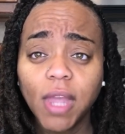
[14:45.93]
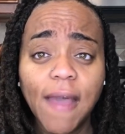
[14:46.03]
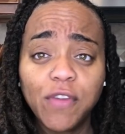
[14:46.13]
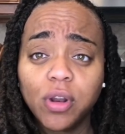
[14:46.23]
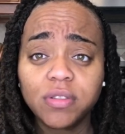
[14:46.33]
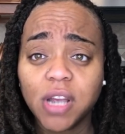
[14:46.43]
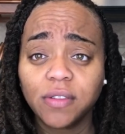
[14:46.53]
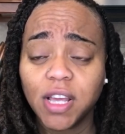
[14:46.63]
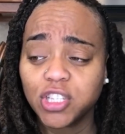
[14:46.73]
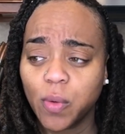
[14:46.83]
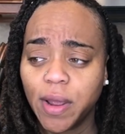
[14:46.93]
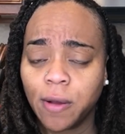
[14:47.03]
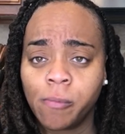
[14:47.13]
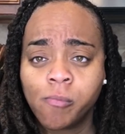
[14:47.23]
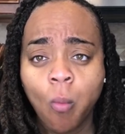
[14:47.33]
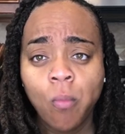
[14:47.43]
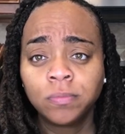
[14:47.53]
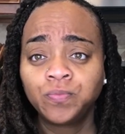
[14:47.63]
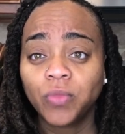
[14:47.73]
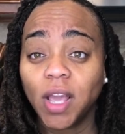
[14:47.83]
if you don't turn things around.
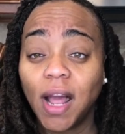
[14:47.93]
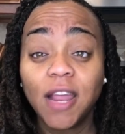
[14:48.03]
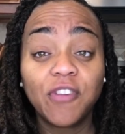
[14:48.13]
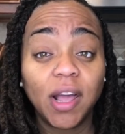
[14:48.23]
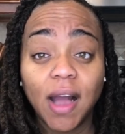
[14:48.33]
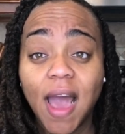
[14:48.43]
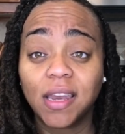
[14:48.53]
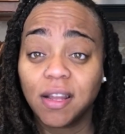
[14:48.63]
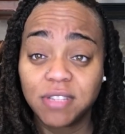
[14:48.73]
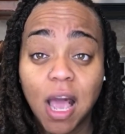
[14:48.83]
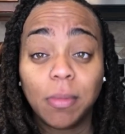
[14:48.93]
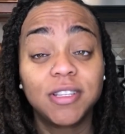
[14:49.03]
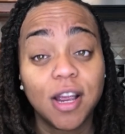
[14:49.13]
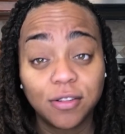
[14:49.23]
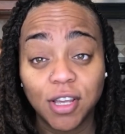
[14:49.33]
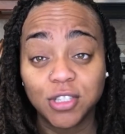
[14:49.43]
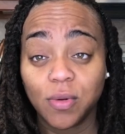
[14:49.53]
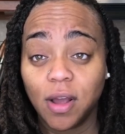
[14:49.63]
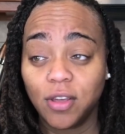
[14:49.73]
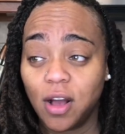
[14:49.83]
And I didn't feel like I had enough time to turn things
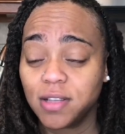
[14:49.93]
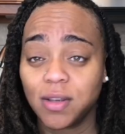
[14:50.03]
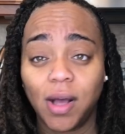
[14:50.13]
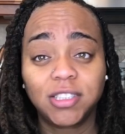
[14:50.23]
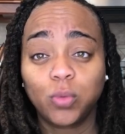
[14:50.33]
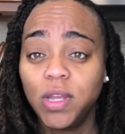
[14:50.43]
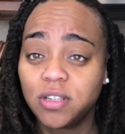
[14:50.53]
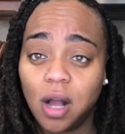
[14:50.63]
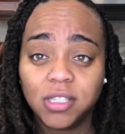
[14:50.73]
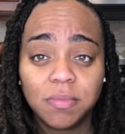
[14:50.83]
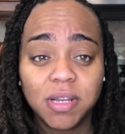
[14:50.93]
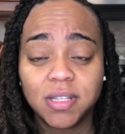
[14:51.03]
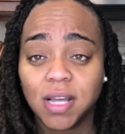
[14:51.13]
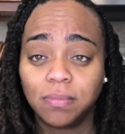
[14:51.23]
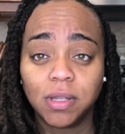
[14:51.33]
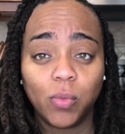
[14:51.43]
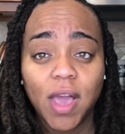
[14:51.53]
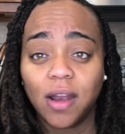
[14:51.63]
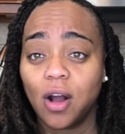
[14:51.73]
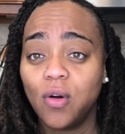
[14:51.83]
around, y'all. So I sweet talked him into something. We
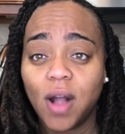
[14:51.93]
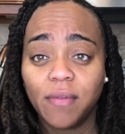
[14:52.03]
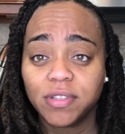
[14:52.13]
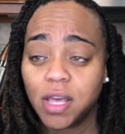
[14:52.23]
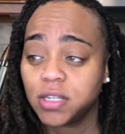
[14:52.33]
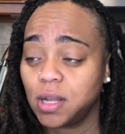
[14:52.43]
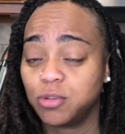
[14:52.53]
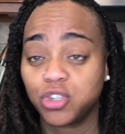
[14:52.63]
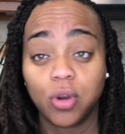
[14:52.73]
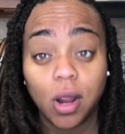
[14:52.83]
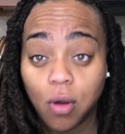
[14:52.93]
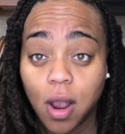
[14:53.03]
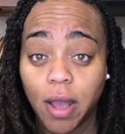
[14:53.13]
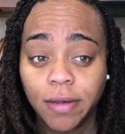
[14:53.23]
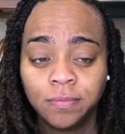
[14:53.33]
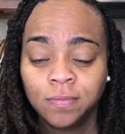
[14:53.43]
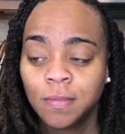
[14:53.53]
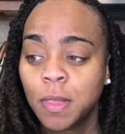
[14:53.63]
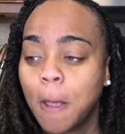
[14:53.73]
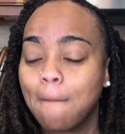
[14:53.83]
had a whole conversation. I'm sure I cried.
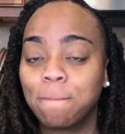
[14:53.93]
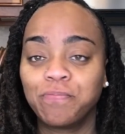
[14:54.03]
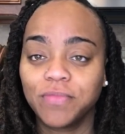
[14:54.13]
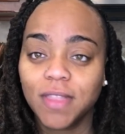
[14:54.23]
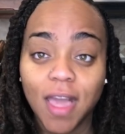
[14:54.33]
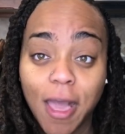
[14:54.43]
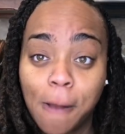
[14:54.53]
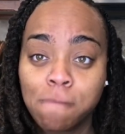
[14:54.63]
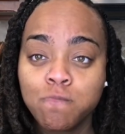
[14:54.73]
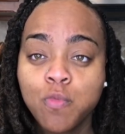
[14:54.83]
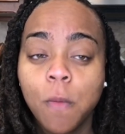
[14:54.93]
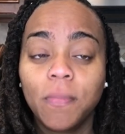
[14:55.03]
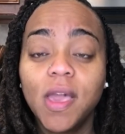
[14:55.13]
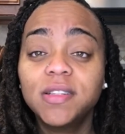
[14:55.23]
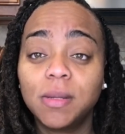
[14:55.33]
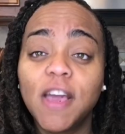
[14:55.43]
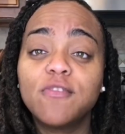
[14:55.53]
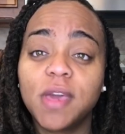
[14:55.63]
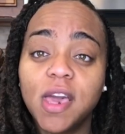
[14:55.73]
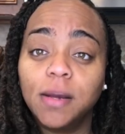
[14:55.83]
And he ended up giving
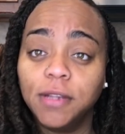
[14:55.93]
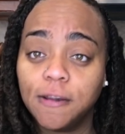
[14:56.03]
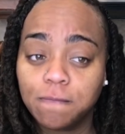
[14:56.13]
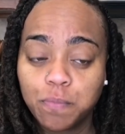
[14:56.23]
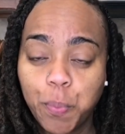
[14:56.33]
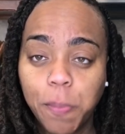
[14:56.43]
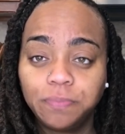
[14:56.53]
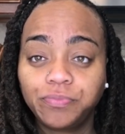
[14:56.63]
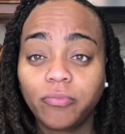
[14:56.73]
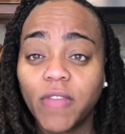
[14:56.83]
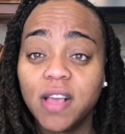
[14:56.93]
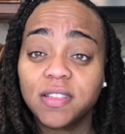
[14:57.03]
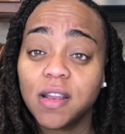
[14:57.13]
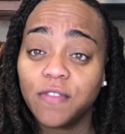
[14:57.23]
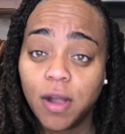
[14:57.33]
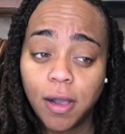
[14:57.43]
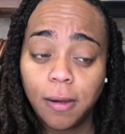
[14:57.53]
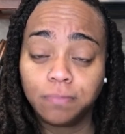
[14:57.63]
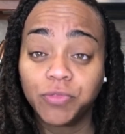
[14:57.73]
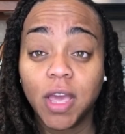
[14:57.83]
me an incomplete. instead of
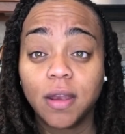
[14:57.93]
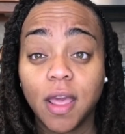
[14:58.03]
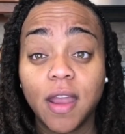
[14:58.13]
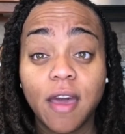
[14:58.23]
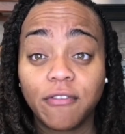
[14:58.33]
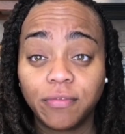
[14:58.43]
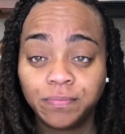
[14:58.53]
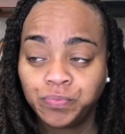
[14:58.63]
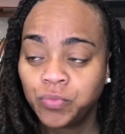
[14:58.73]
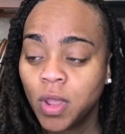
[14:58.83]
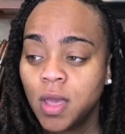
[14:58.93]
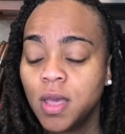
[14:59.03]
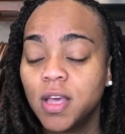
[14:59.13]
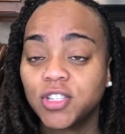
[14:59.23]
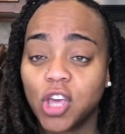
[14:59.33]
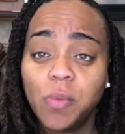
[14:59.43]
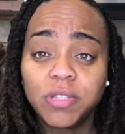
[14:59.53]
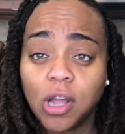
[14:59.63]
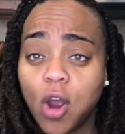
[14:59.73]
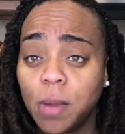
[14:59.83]
an F. So he was
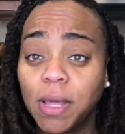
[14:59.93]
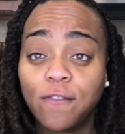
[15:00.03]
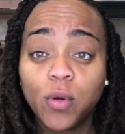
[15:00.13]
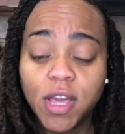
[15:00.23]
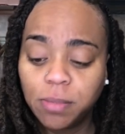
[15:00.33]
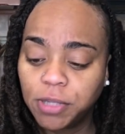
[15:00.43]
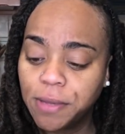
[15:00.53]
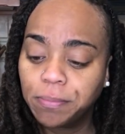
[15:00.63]
like, all right, I'm gonna give you an incomplete